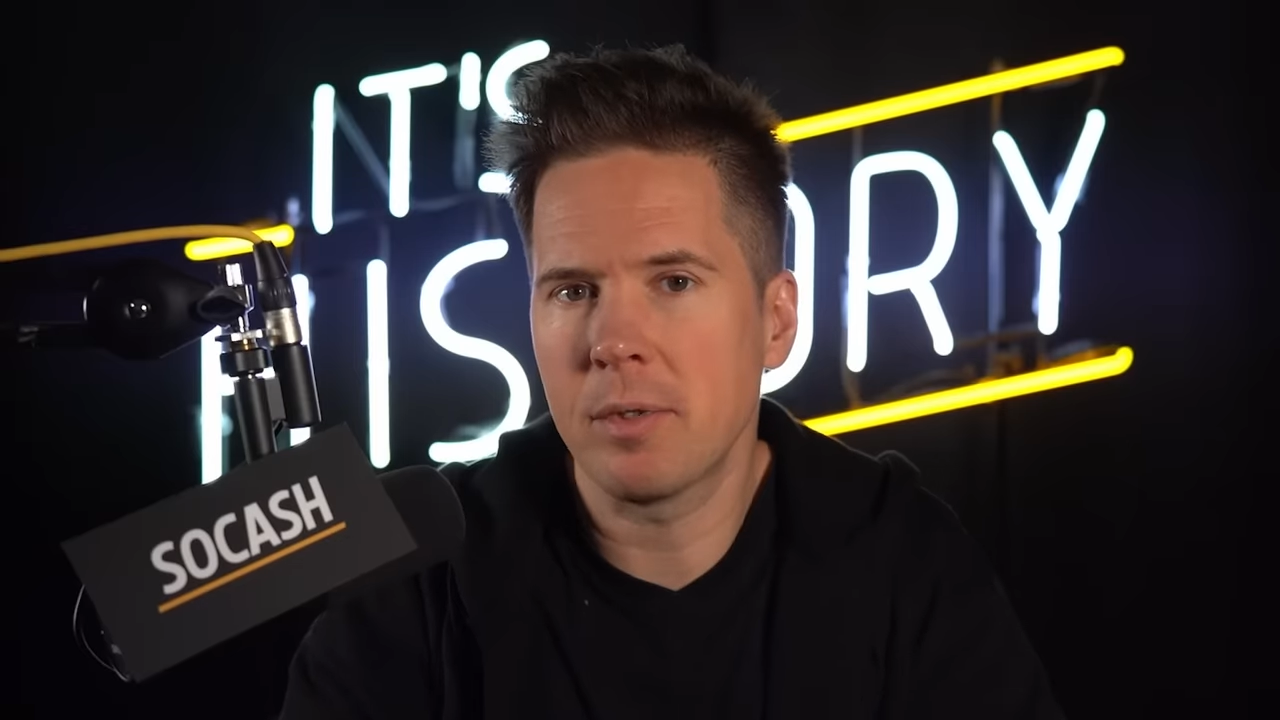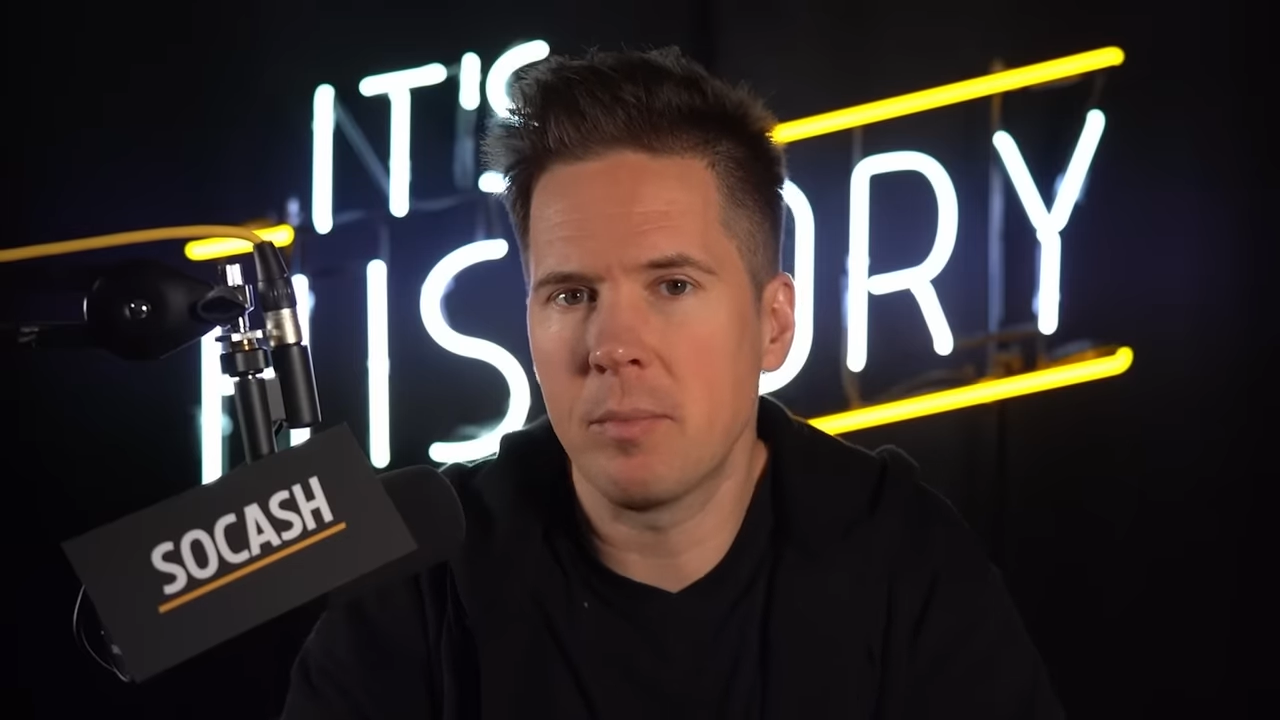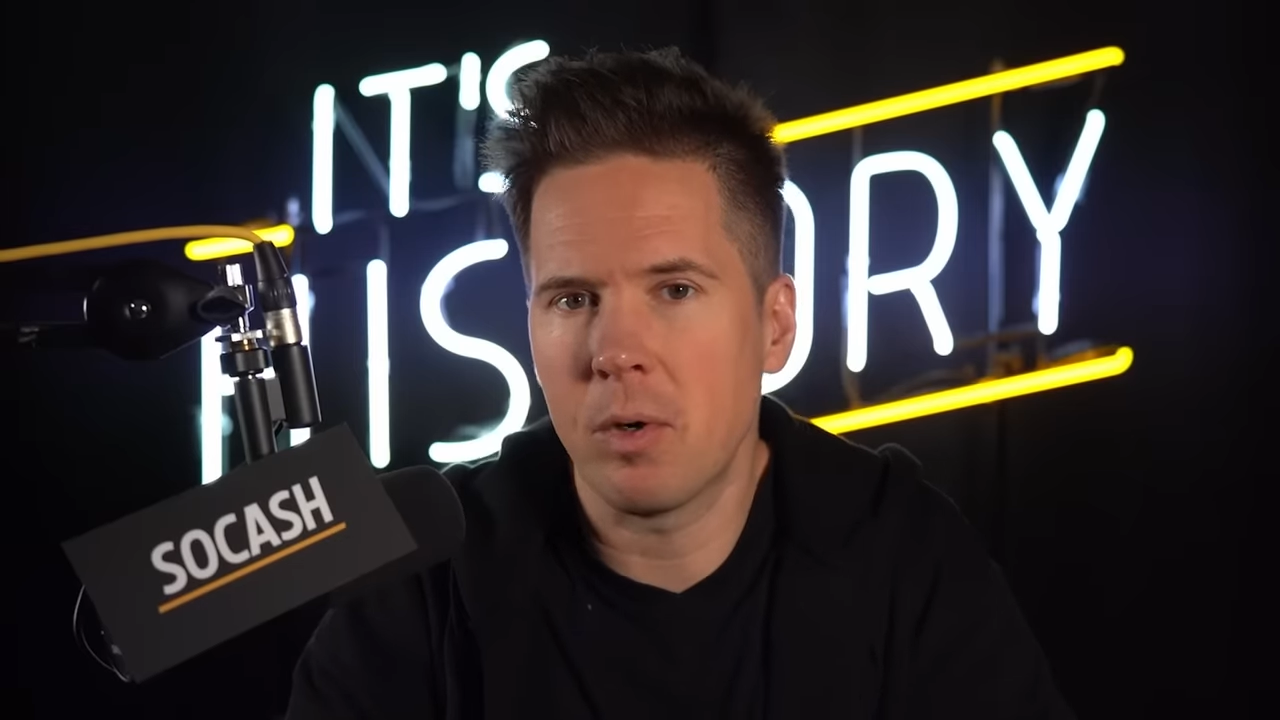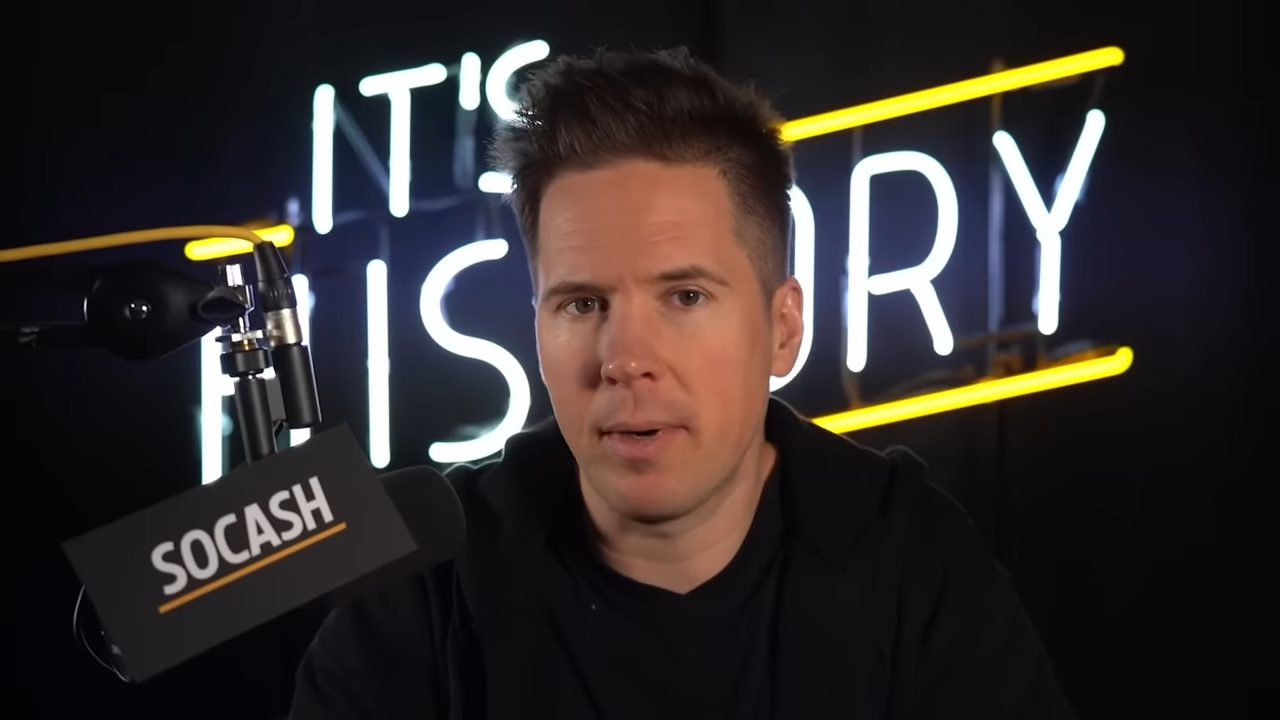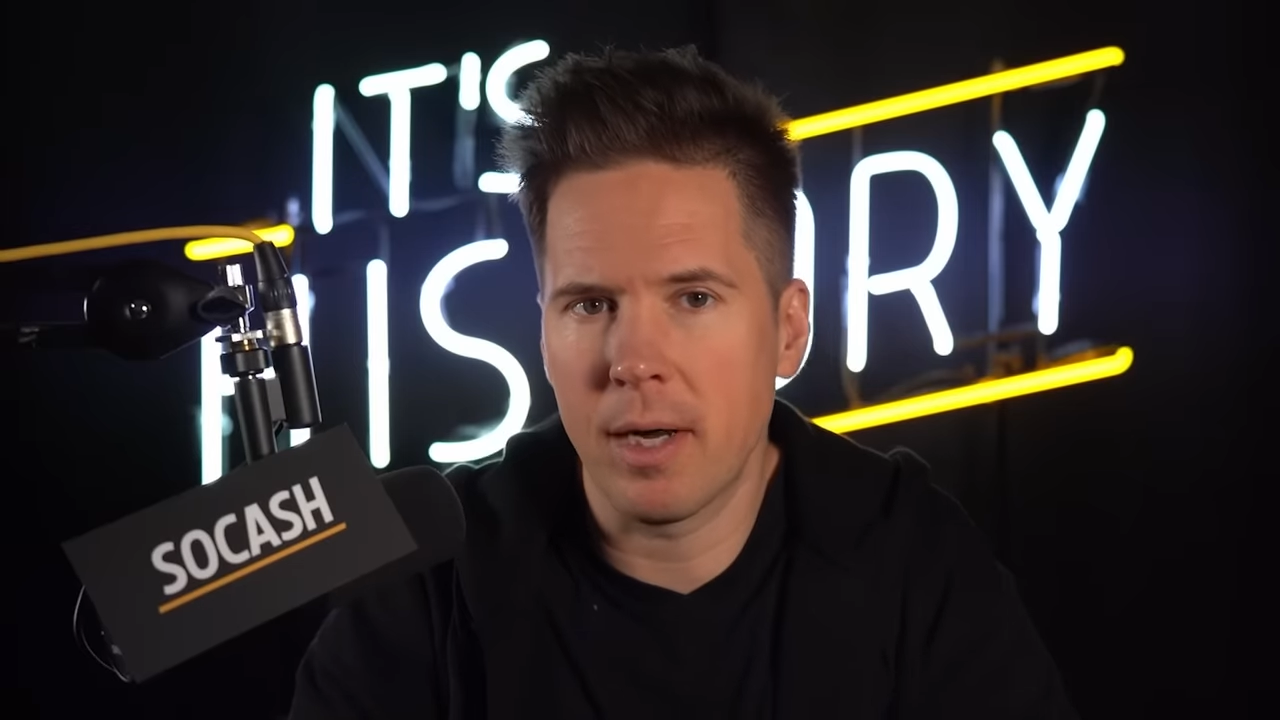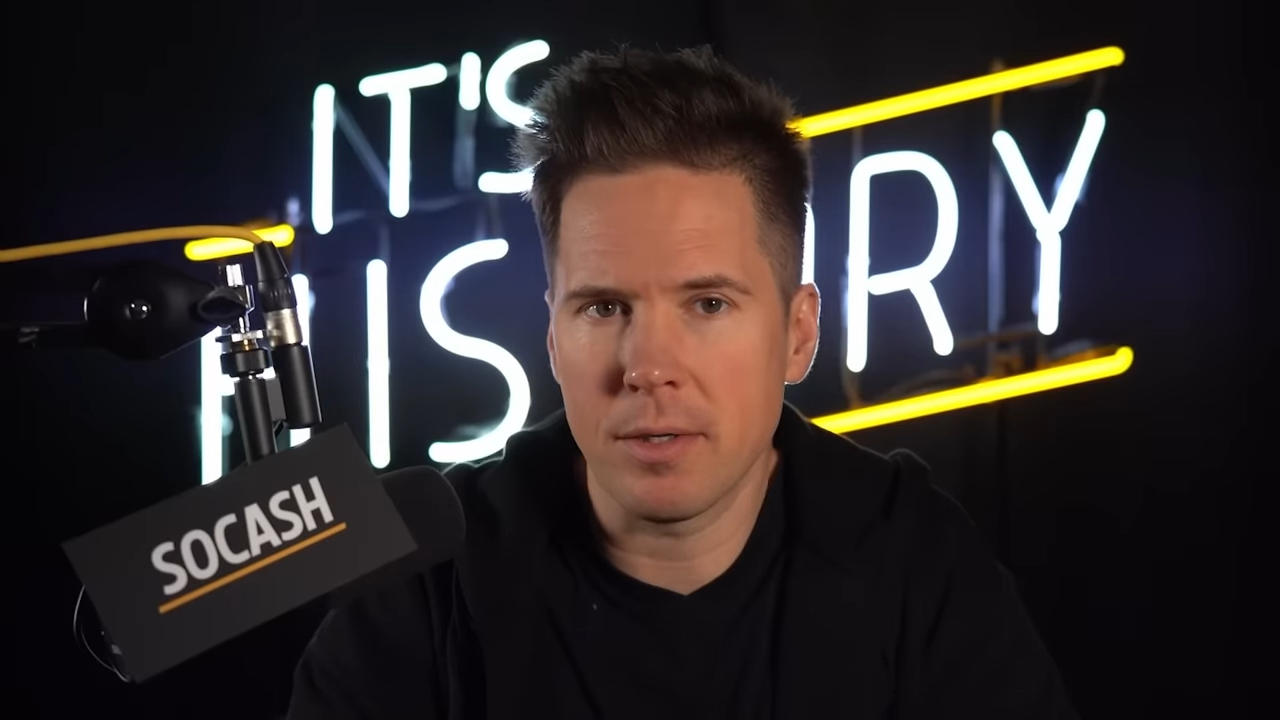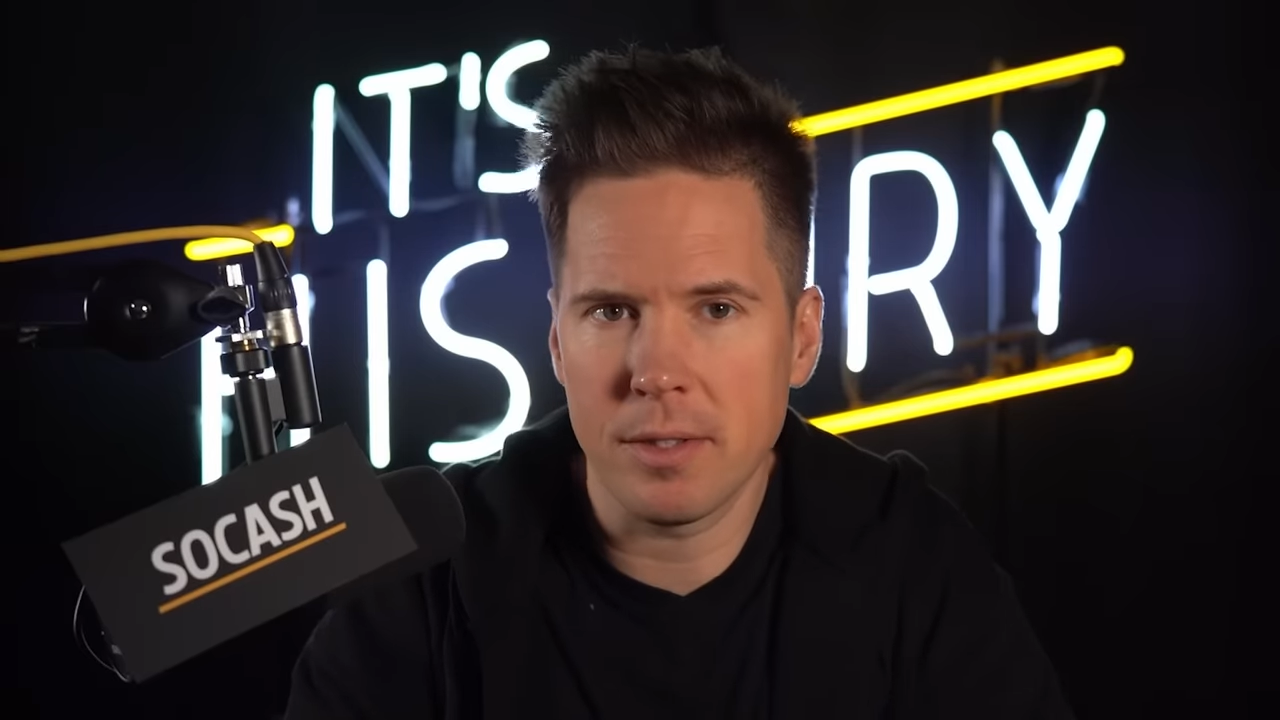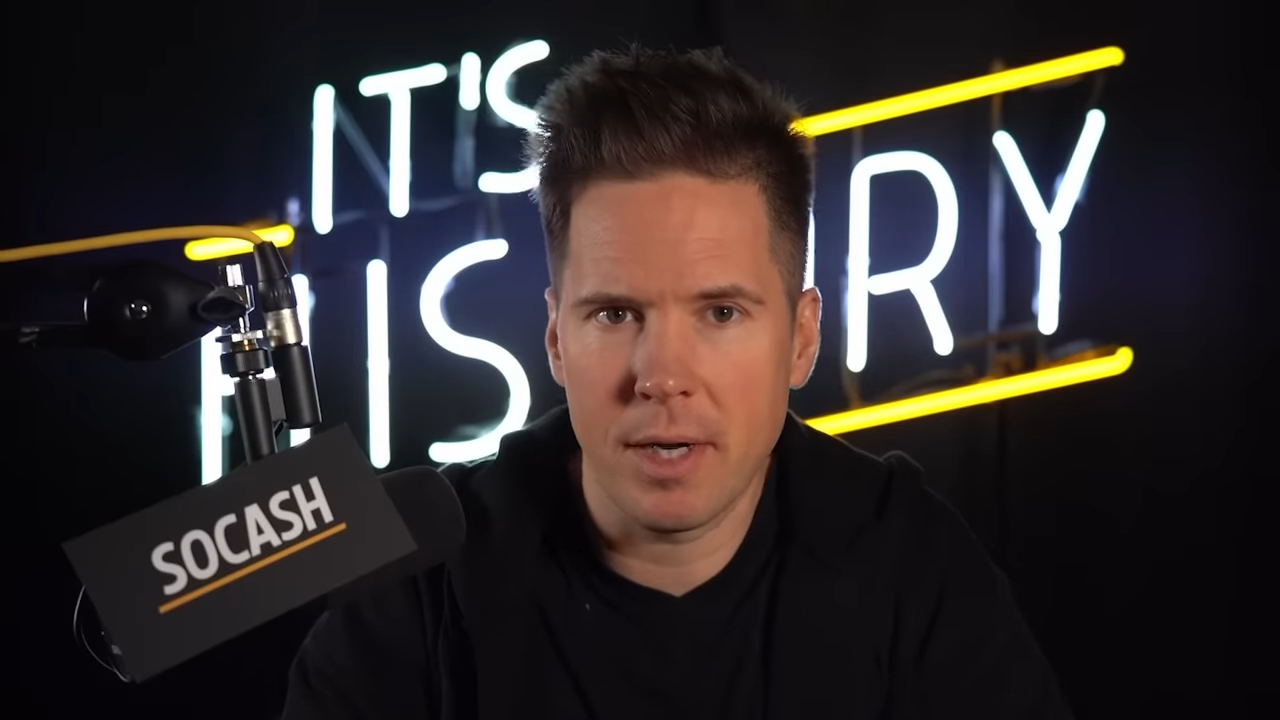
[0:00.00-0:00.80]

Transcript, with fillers: to more modern